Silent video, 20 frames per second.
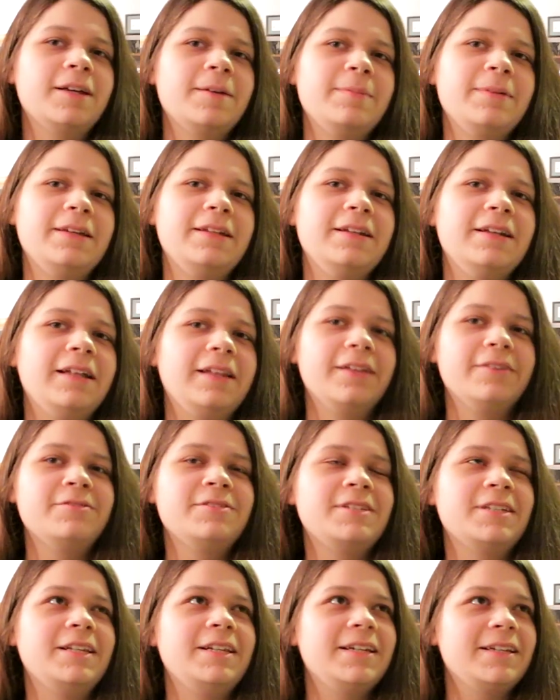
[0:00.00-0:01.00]
I mean, I love
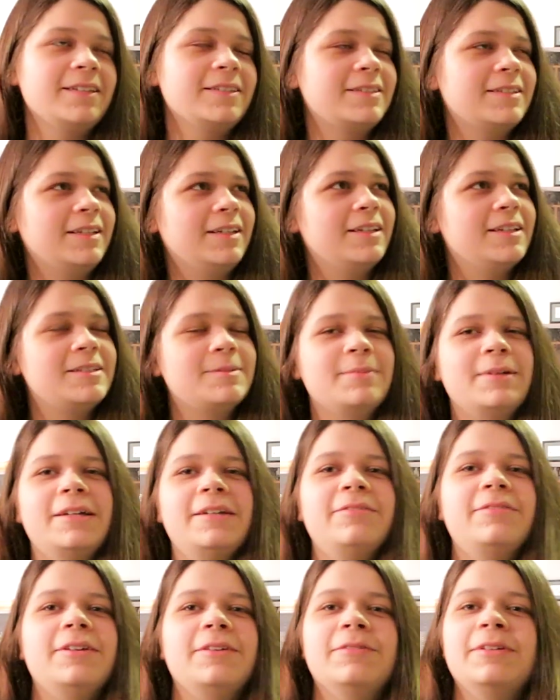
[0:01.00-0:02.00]
sinning. Sinning is my
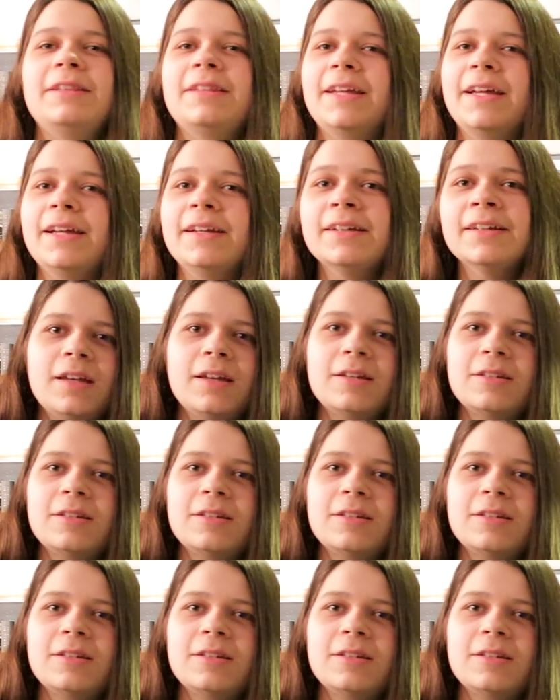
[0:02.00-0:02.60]
favorite thing.